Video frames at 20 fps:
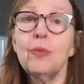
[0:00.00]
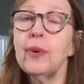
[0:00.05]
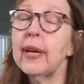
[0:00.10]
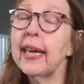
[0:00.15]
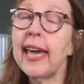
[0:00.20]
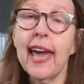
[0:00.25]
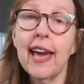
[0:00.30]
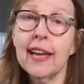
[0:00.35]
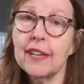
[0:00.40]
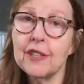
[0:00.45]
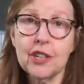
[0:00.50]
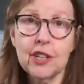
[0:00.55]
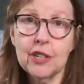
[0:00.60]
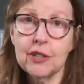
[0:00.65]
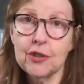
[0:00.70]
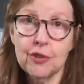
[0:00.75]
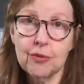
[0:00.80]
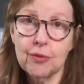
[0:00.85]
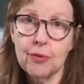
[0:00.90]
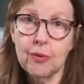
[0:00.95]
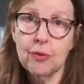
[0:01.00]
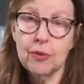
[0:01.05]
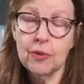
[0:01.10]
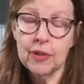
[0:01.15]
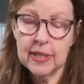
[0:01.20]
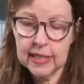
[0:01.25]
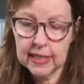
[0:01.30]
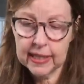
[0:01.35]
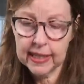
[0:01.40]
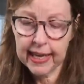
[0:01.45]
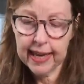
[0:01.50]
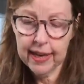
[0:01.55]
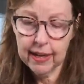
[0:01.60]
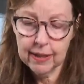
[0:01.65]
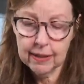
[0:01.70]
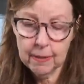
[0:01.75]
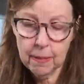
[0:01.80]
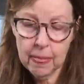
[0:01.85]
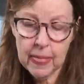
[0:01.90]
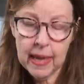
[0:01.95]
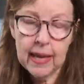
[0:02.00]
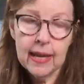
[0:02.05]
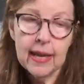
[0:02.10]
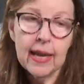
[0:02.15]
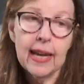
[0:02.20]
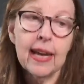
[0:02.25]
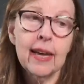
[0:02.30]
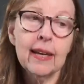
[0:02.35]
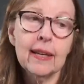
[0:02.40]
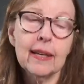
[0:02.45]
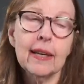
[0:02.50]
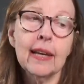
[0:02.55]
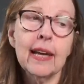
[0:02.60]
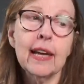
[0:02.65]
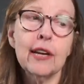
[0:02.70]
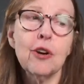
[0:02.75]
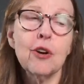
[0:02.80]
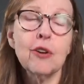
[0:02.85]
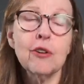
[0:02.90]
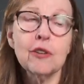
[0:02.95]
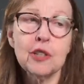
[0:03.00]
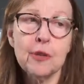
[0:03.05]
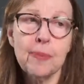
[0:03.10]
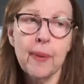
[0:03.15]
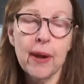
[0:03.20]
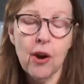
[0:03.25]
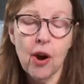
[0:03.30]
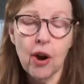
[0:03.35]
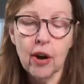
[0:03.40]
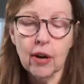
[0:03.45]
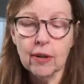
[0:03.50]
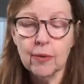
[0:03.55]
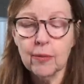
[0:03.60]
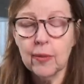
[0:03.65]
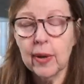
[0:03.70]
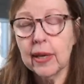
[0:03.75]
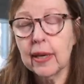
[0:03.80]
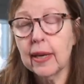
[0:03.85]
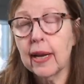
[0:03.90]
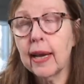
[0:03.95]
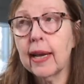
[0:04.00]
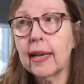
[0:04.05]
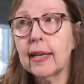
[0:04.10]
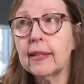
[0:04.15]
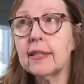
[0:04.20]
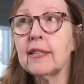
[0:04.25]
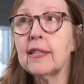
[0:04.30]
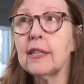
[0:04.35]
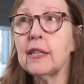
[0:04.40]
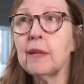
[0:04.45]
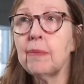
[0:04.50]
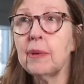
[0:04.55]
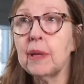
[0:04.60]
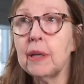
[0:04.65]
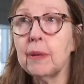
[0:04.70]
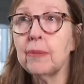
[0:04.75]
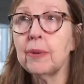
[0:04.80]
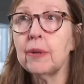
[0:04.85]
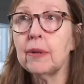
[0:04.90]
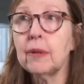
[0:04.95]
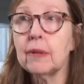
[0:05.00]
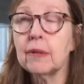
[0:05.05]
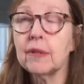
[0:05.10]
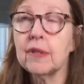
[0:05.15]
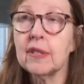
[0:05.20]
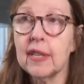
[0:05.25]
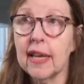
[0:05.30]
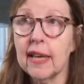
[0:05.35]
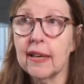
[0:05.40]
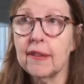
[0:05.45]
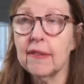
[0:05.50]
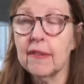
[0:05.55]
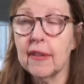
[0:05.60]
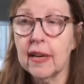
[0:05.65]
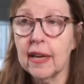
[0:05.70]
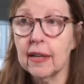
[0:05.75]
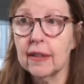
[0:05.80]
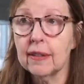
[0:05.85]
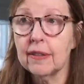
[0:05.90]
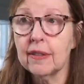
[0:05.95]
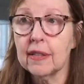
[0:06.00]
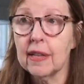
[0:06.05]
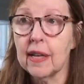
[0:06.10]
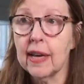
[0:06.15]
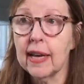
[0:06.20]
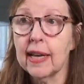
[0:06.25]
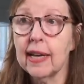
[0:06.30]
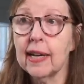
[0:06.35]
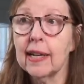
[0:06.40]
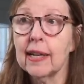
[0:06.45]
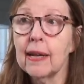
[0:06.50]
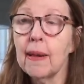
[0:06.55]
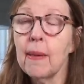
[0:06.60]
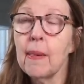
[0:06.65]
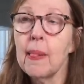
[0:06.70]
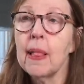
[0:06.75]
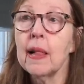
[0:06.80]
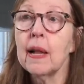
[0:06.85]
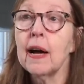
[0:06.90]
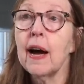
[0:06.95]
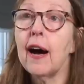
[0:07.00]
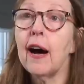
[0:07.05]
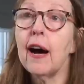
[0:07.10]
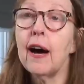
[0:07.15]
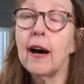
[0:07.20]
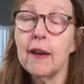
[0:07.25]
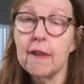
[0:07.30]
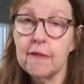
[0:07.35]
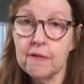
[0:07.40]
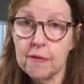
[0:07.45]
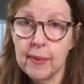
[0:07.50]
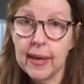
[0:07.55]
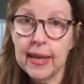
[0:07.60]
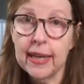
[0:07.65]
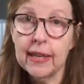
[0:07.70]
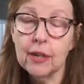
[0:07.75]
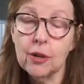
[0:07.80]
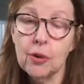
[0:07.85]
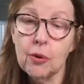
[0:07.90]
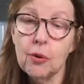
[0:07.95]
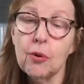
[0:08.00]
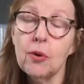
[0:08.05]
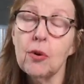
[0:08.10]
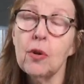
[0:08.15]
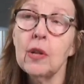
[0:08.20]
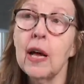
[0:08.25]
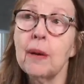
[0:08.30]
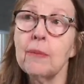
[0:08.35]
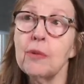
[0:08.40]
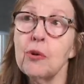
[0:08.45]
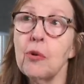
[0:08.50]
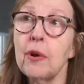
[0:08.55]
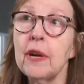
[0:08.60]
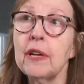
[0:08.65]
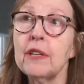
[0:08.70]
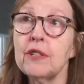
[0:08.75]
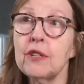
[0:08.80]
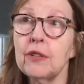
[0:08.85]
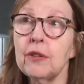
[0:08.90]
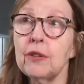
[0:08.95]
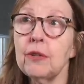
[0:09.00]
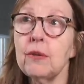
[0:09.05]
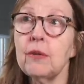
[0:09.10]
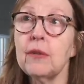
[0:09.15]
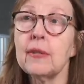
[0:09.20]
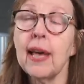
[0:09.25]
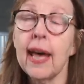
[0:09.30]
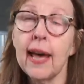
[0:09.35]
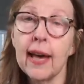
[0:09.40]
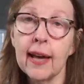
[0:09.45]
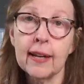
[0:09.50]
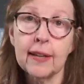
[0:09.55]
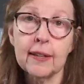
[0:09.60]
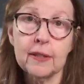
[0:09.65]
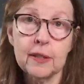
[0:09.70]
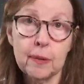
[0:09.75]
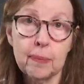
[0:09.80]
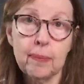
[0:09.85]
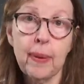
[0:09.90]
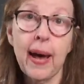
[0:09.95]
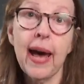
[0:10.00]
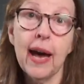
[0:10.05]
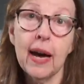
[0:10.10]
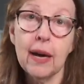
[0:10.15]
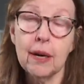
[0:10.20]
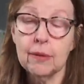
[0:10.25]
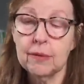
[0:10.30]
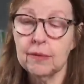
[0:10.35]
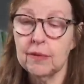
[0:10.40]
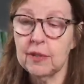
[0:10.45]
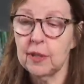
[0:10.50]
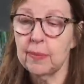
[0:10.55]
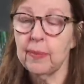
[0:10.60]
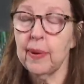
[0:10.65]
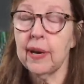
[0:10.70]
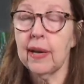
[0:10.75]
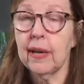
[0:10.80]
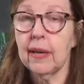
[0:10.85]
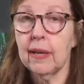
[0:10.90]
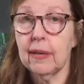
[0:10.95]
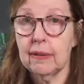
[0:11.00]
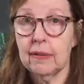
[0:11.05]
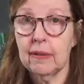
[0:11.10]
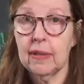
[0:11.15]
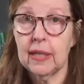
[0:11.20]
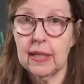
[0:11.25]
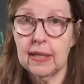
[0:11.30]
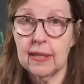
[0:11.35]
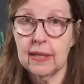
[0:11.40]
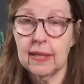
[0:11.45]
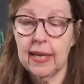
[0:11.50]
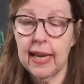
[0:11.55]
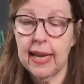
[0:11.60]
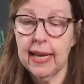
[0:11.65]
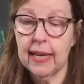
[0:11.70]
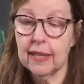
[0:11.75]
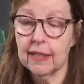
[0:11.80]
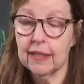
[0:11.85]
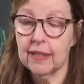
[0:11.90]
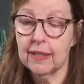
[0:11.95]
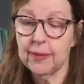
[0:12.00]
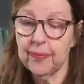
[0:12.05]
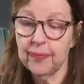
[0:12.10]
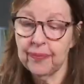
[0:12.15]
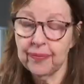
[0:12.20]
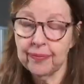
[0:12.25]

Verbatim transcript: We can't control the scale. It, it hurts my heart when I see people say things like, I've made a goal, I'm going to lose X pounds by this date.